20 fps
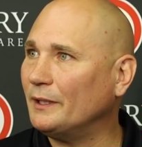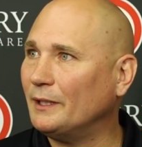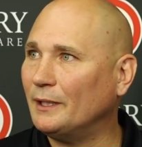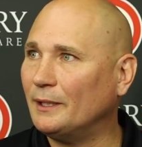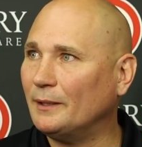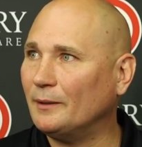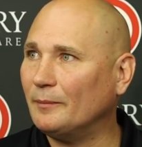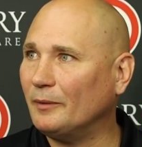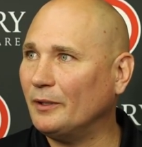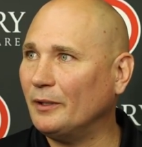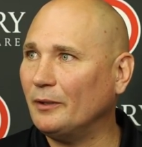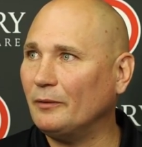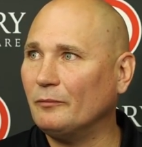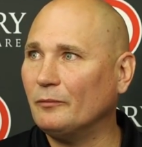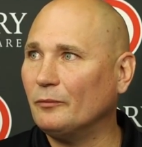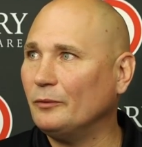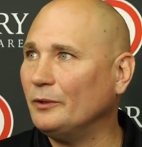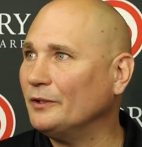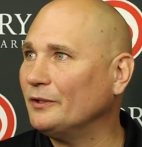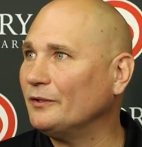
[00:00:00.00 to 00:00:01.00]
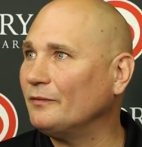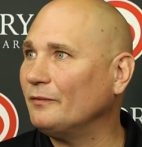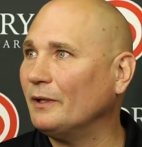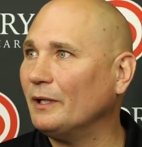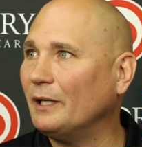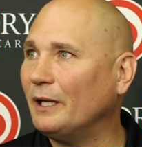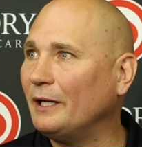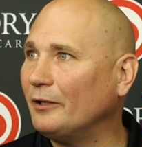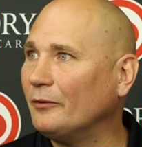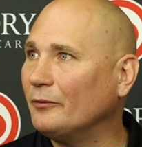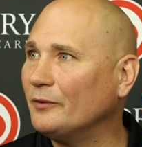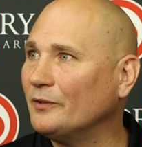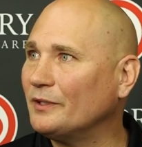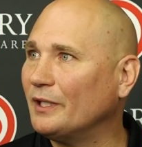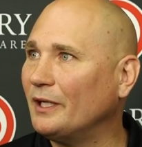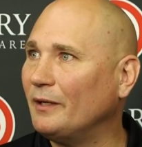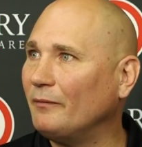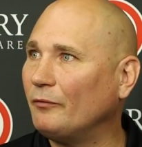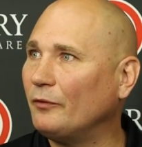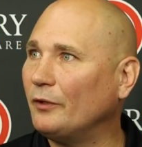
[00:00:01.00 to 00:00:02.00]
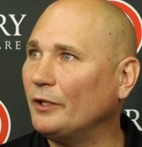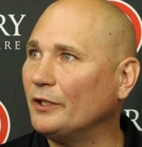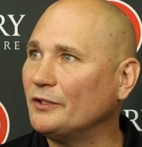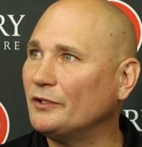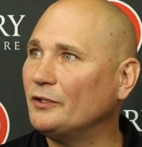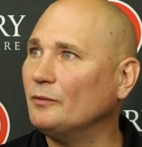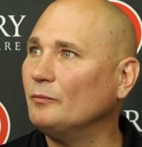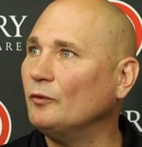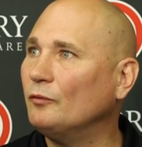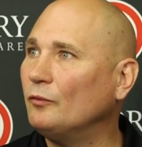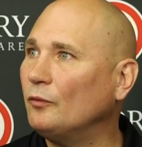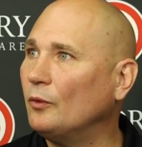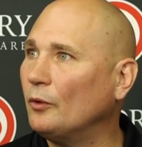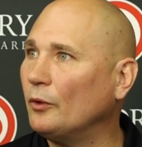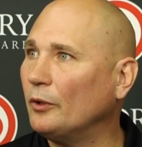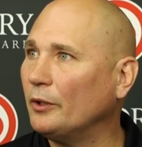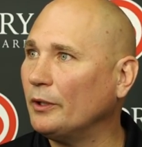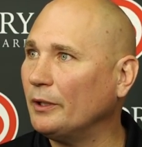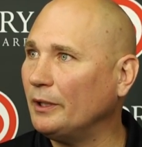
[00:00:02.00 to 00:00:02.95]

and we just felt like it was time for us to move forward,